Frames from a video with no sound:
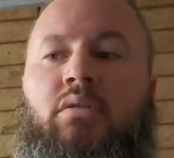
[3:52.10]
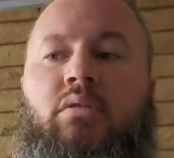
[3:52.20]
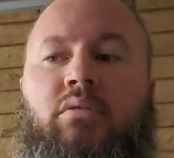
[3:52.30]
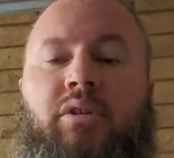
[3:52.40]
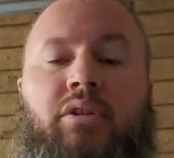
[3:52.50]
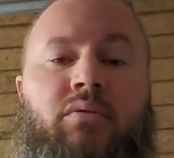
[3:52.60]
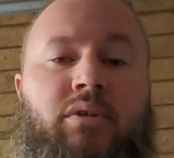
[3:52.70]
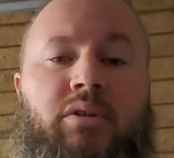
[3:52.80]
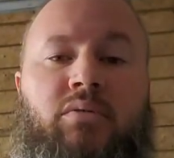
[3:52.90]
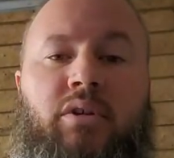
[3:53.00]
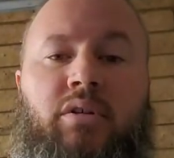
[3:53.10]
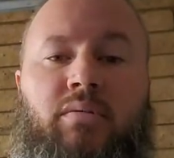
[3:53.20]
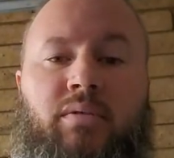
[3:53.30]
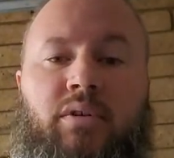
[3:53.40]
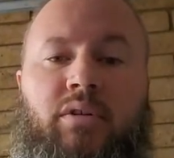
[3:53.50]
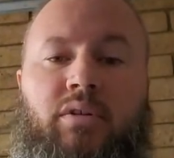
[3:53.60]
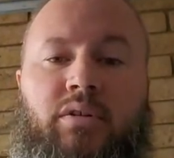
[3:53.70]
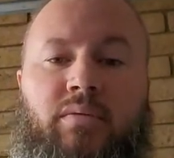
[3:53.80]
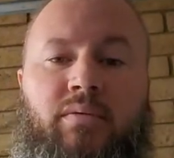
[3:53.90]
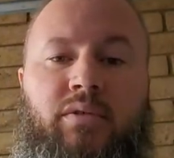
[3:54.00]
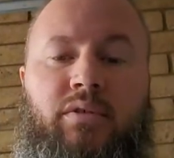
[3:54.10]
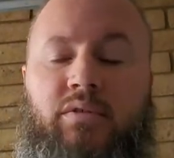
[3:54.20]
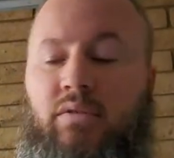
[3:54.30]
320 is what I could find except for this.